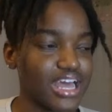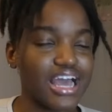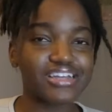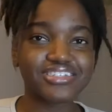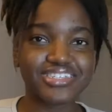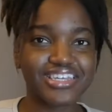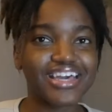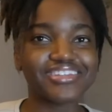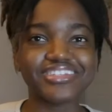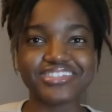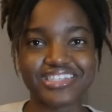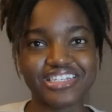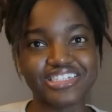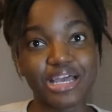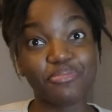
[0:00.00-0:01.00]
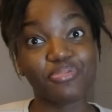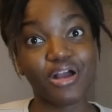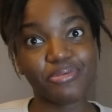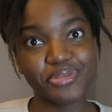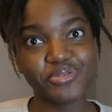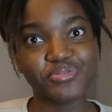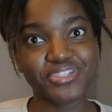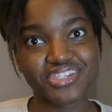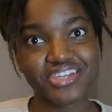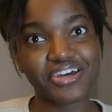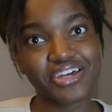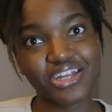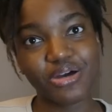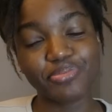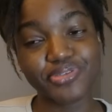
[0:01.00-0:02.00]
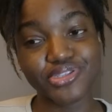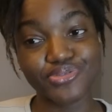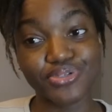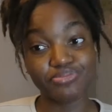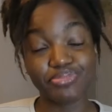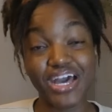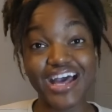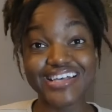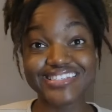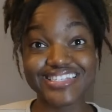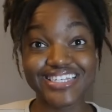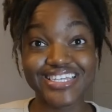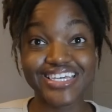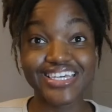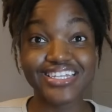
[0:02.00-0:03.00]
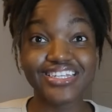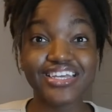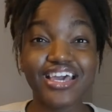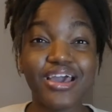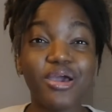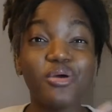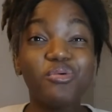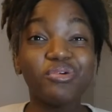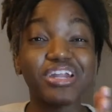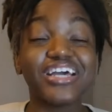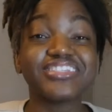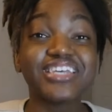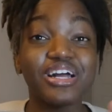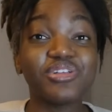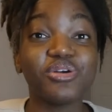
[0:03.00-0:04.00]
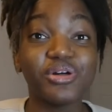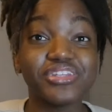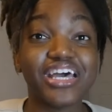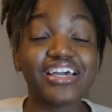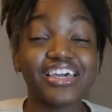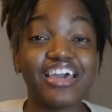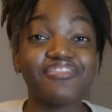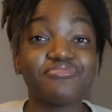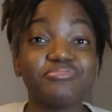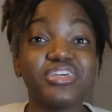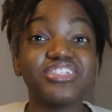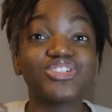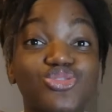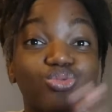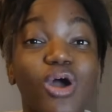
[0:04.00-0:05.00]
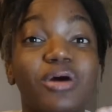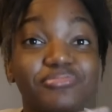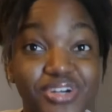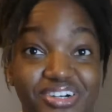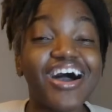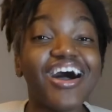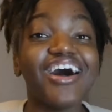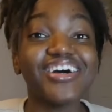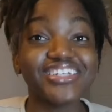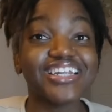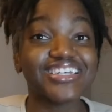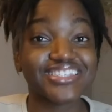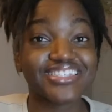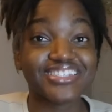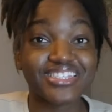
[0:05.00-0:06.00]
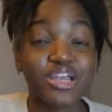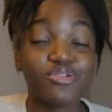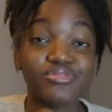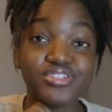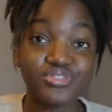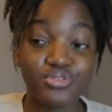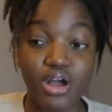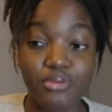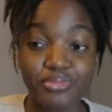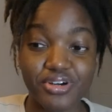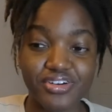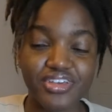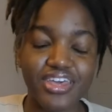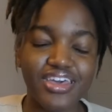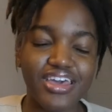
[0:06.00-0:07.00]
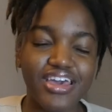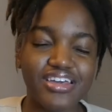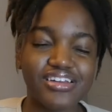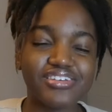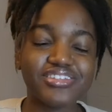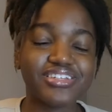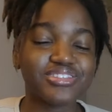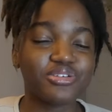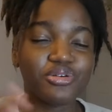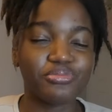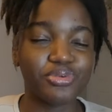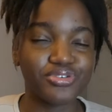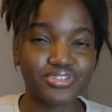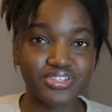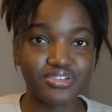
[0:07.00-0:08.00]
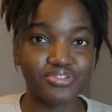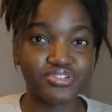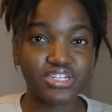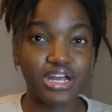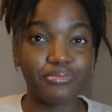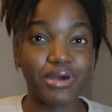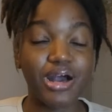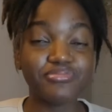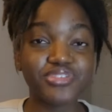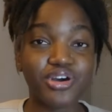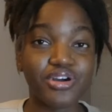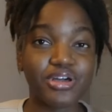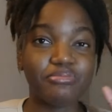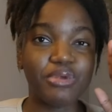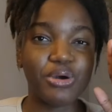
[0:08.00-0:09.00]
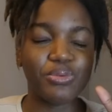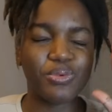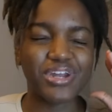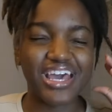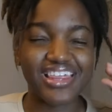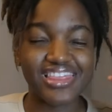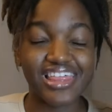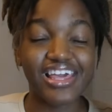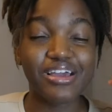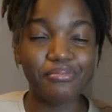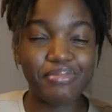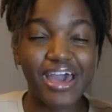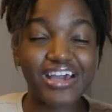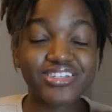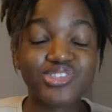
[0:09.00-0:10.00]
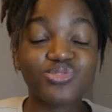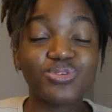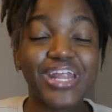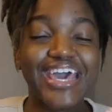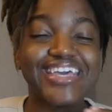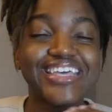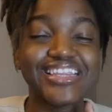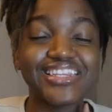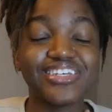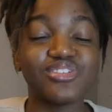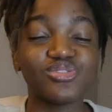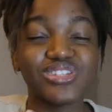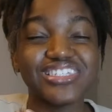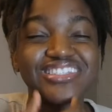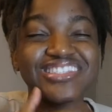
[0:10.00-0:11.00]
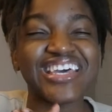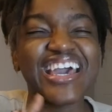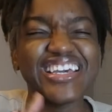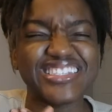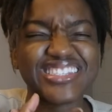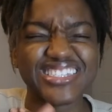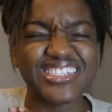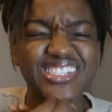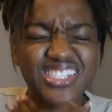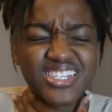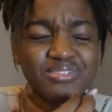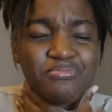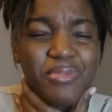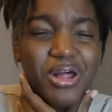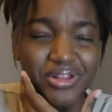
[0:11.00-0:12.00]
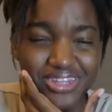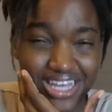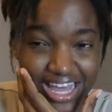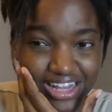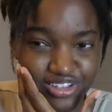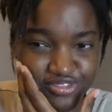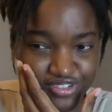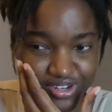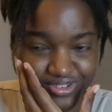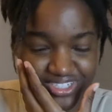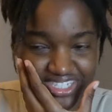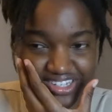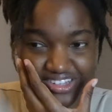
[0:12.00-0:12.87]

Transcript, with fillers: Actually, at this age, I probably would suck it up and do it. But as a kid, when I tell y'all, that gave me trauma, unnecessary trauma. And I'm not talking about sear trauma. I'm talking about when I think back to it, I can literally taste and smell the aloe vera gel.